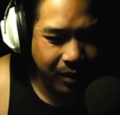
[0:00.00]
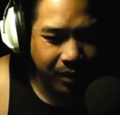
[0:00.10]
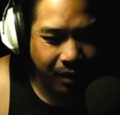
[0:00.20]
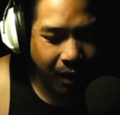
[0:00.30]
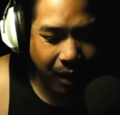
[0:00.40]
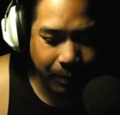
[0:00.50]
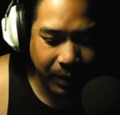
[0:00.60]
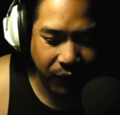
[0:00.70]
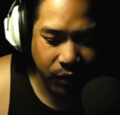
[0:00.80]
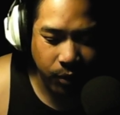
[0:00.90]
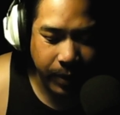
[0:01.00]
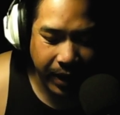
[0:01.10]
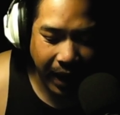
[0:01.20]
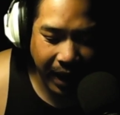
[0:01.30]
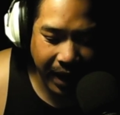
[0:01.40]
argument for
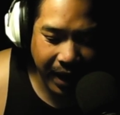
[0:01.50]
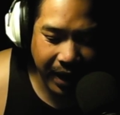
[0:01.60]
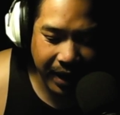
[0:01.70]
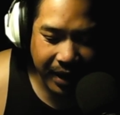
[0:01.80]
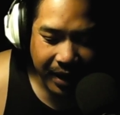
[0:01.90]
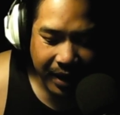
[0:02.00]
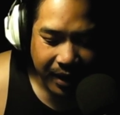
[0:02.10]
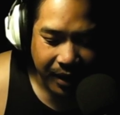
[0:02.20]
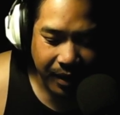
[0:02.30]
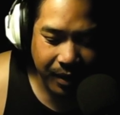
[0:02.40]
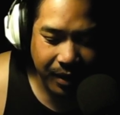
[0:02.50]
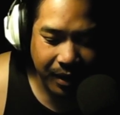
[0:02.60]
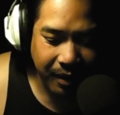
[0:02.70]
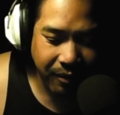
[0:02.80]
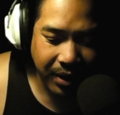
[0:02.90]
UBI? He
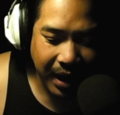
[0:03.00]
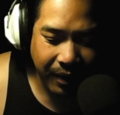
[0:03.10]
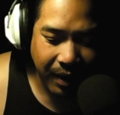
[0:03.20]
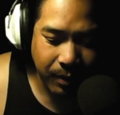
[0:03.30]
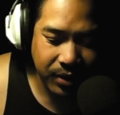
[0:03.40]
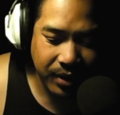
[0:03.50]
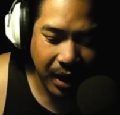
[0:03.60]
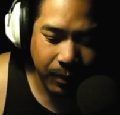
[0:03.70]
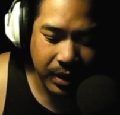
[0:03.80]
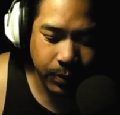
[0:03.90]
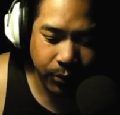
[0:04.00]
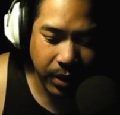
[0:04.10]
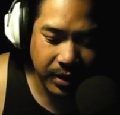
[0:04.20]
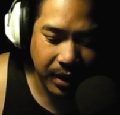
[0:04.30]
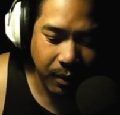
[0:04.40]
didn't really have that much time
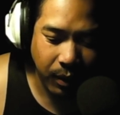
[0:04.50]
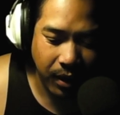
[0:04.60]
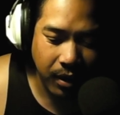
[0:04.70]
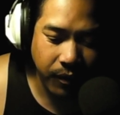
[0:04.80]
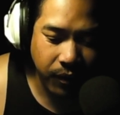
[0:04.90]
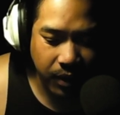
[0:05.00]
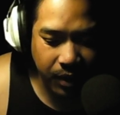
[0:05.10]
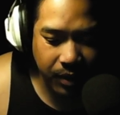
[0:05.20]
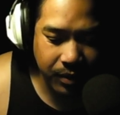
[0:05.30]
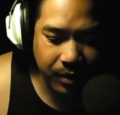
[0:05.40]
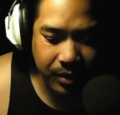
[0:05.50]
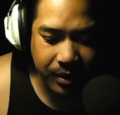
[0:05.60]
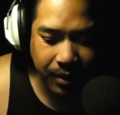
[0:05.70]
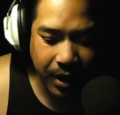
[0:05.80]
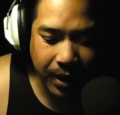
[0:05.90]
expressing what other views,
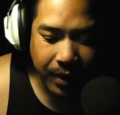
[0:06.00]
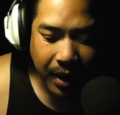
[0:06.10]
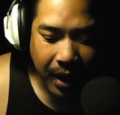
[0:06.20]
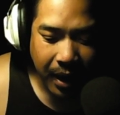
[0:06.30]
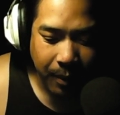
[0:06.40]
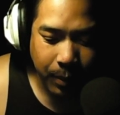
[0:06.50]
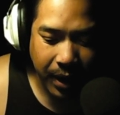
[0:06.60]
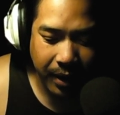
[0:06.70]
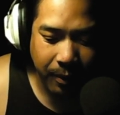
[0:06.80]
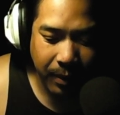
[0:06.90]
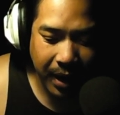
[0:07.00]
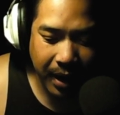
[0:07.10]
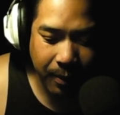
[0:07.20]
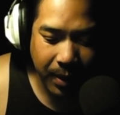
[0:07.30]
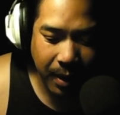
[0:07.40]
right? But in my
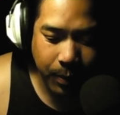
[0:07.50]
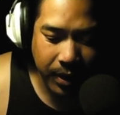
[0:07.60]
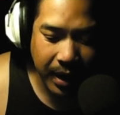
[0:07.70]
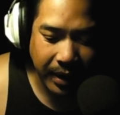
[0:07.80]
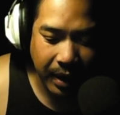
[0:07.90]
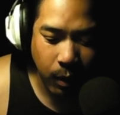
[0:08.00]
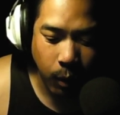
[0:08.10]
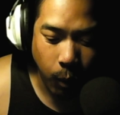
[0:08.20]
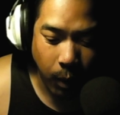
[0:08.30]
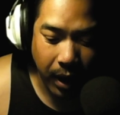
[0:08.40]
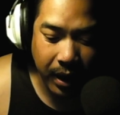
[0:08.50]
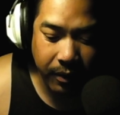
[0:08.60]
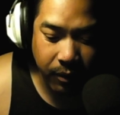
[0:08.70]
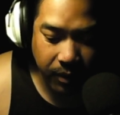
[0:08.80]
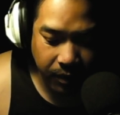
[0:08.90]
opinion, I think who
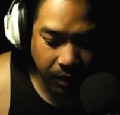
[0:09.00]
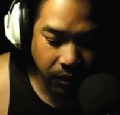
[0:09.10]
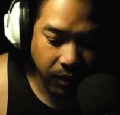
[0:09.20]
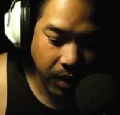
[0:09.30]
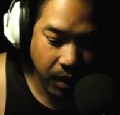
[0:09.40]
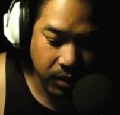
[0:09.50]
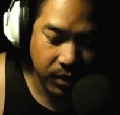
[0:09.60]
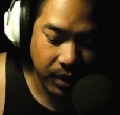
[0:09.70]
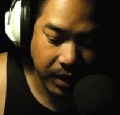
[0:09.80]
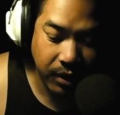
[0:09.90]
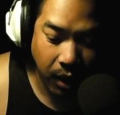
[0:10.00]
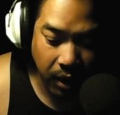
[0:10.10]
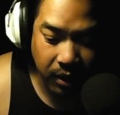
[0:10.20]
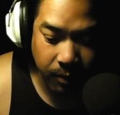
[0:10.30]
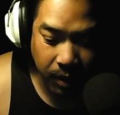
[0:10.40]
won, even though she didn't talk
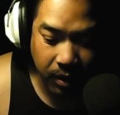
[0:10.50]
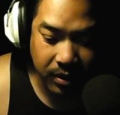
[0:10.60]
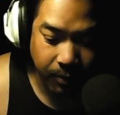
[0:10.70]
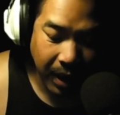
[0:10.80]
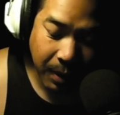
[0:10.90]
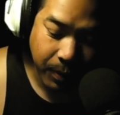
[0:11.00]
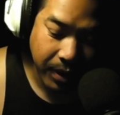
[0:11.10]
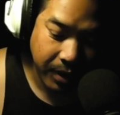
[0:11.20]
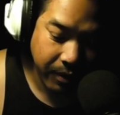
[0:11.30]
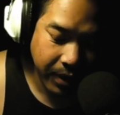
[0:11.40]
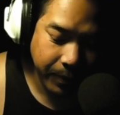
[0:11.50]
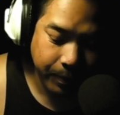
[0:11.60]
the most, in my opinion, right?